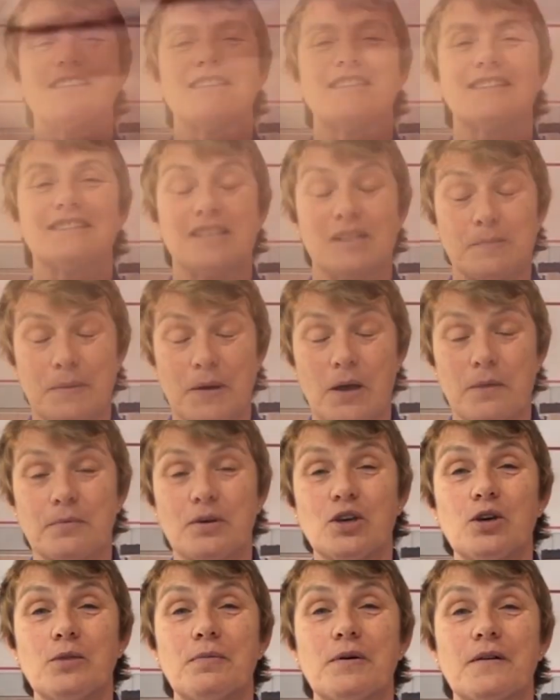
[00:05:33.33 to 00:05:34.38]
This is Barb
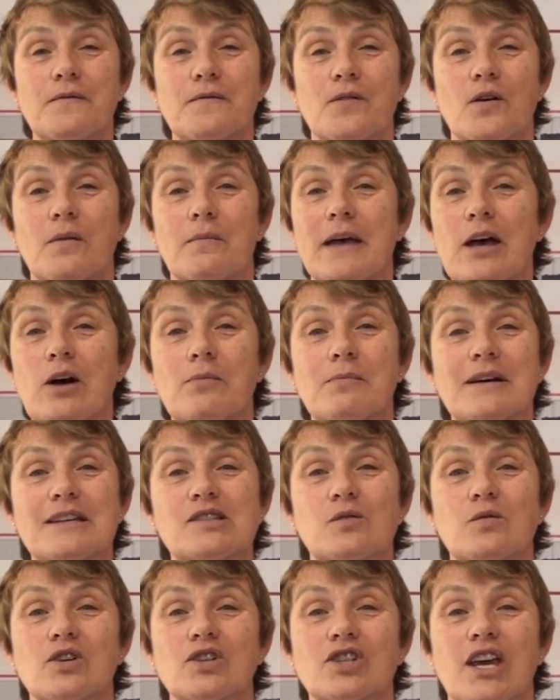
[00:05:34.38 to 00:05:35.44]
Cooper from
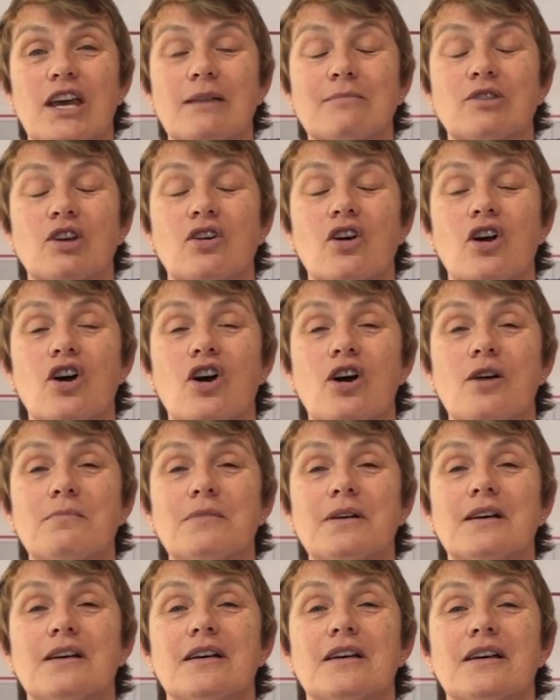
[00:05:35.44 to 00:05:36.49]

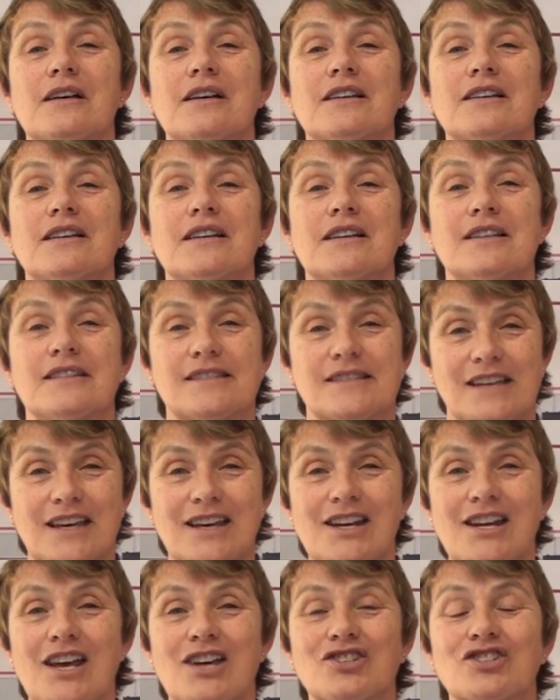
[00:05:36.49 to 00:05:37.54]
helpmysquashgame.com. See
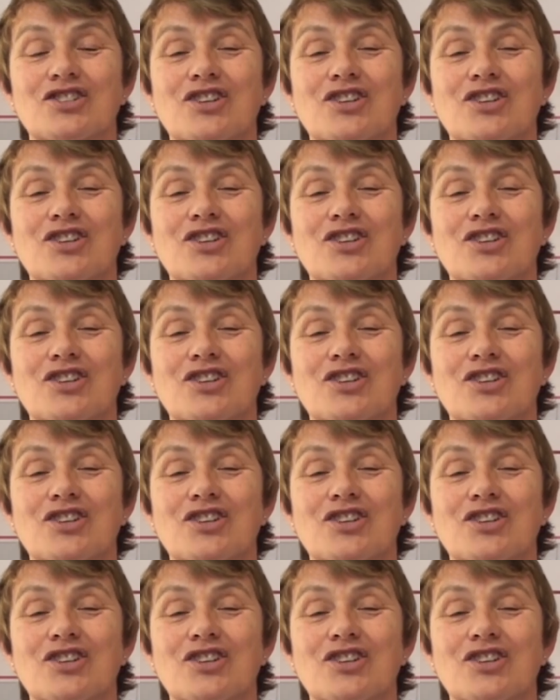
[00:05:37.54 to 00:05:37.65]
you next